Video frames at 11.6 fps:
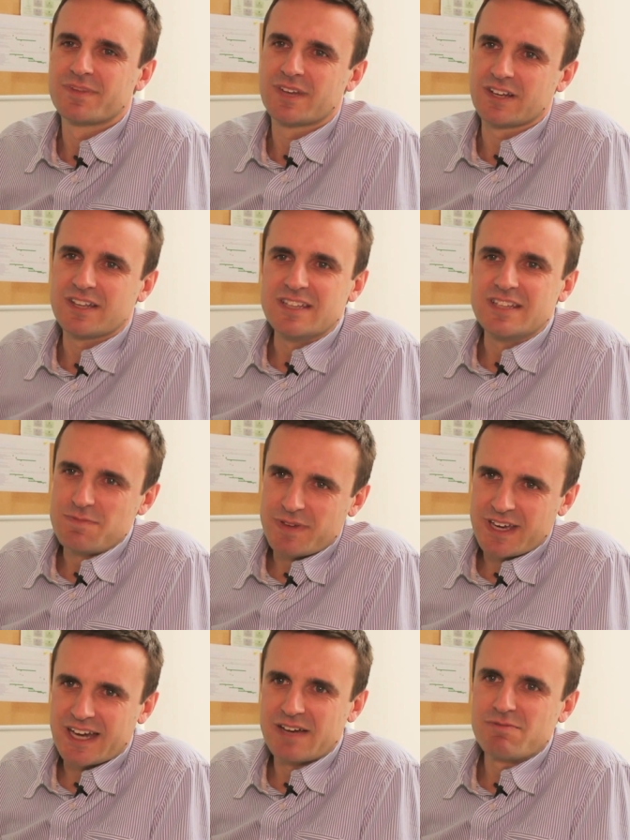So at
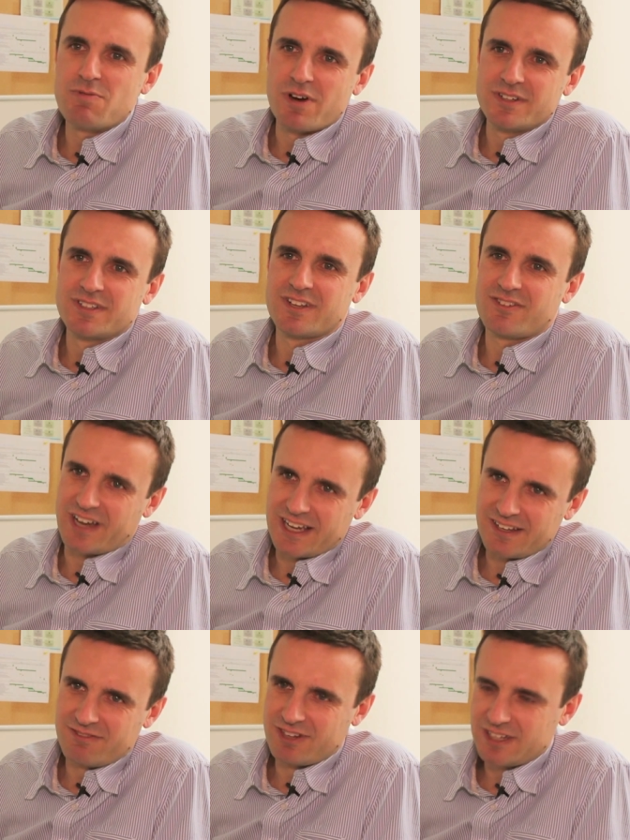ECDPM, we wanted to try
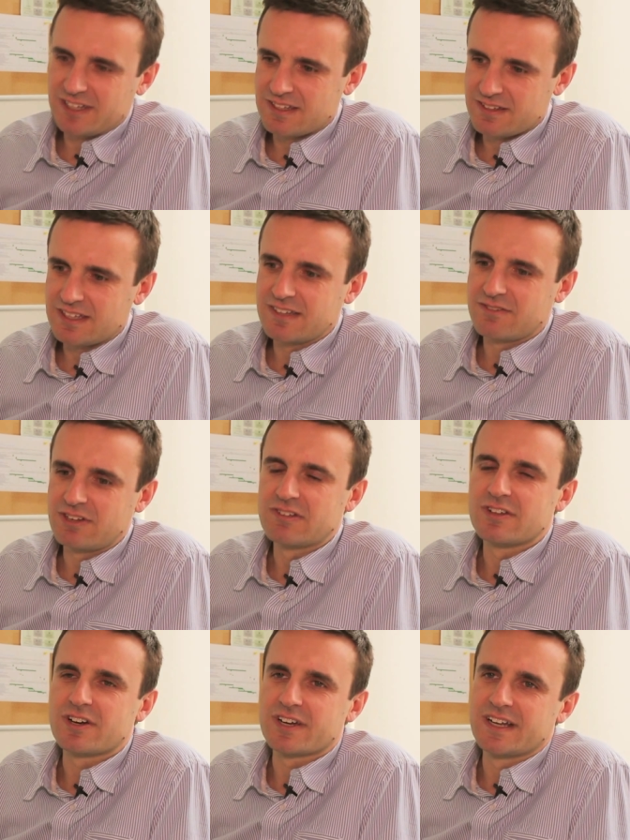and get into these
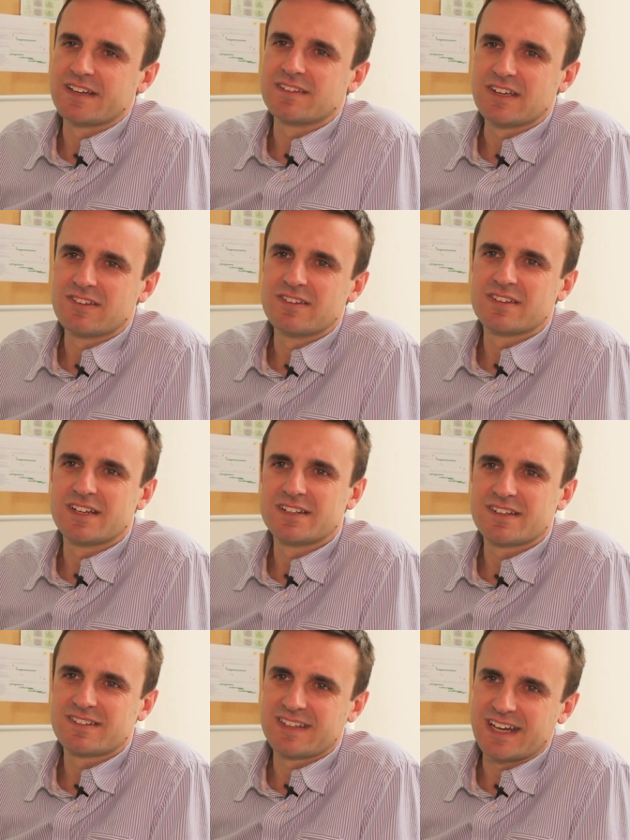regional organizations and
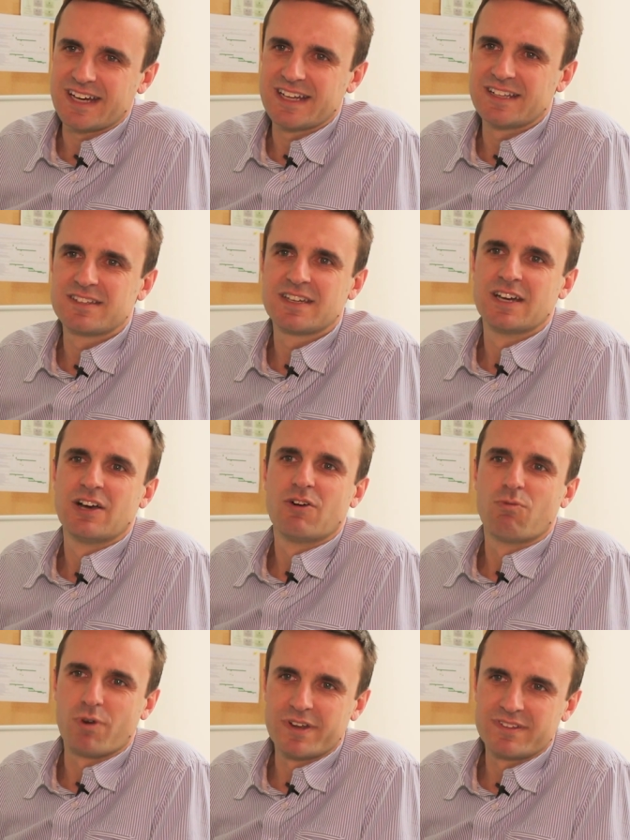understand
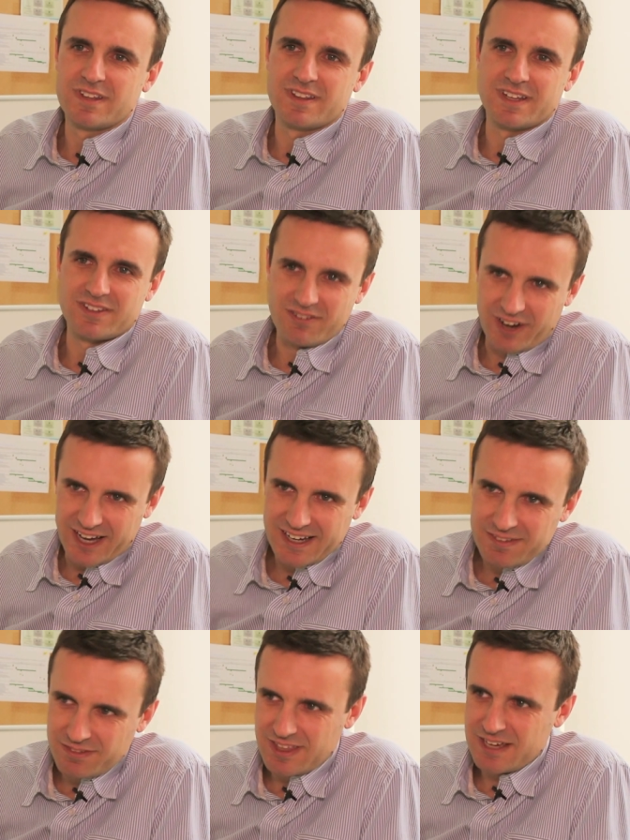what is it that
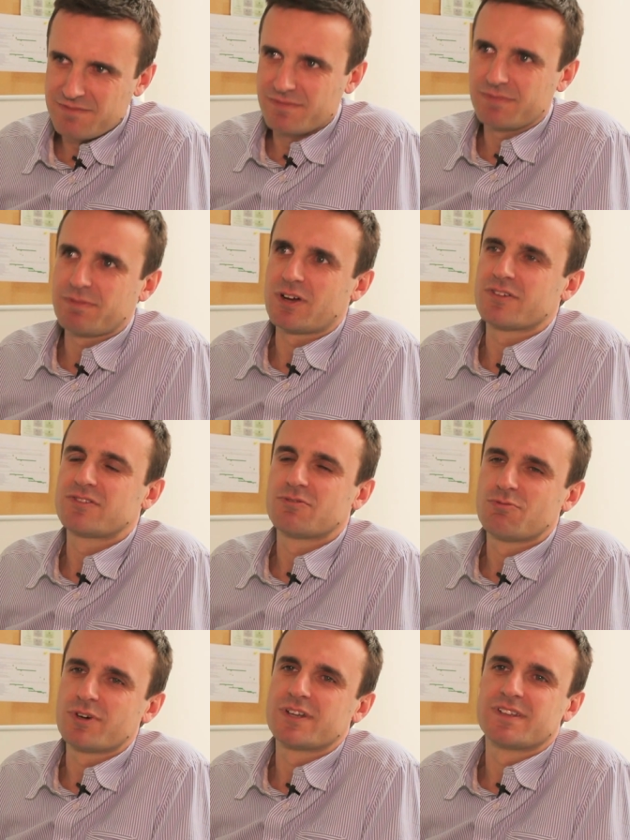drives them, but also
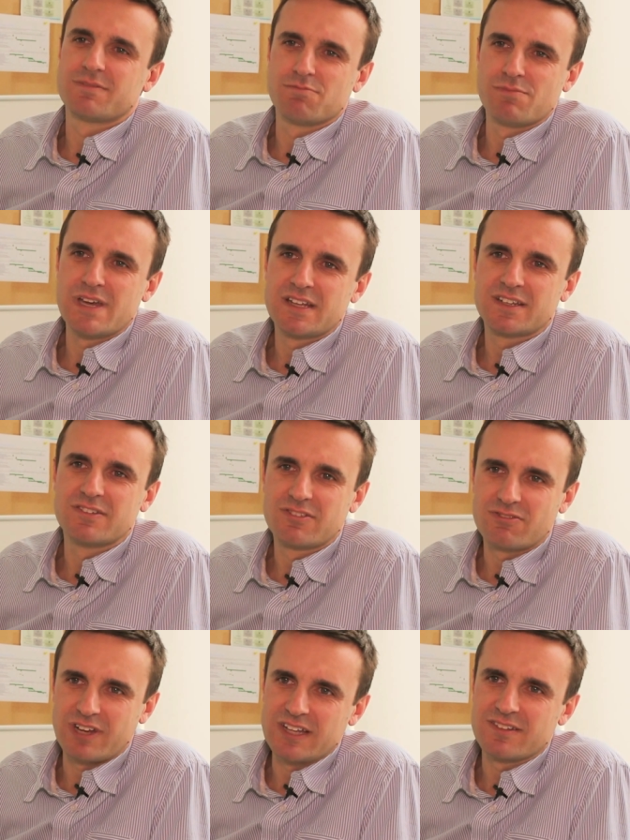what main
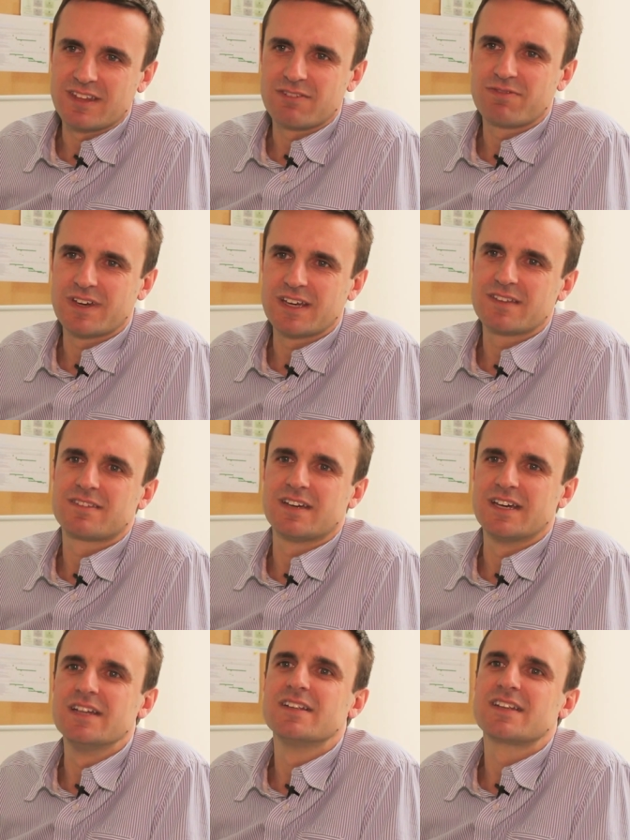constraints they face
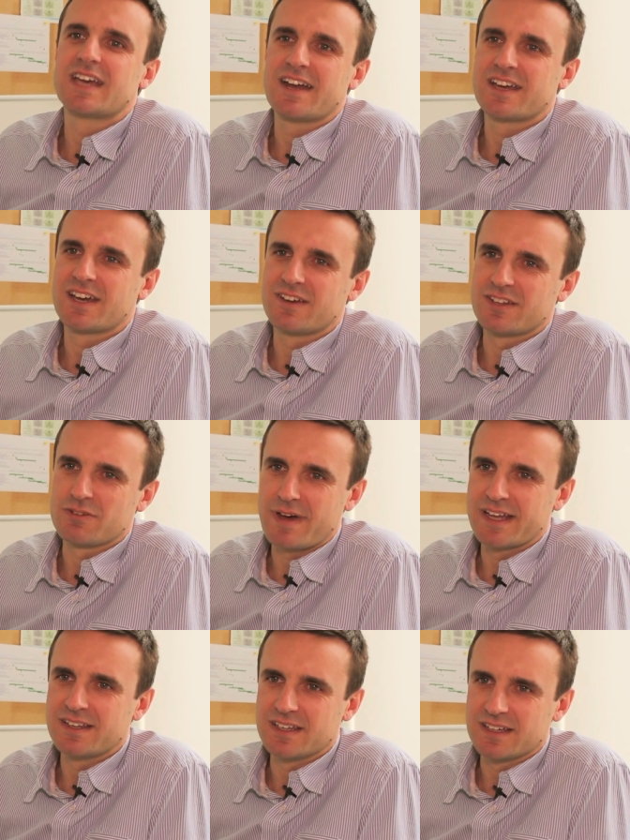in carrying out their
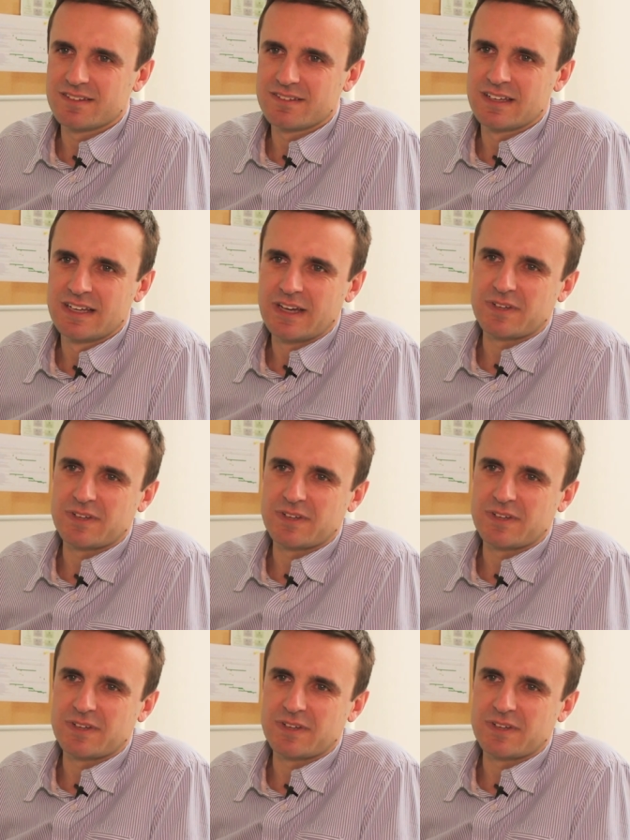mandates.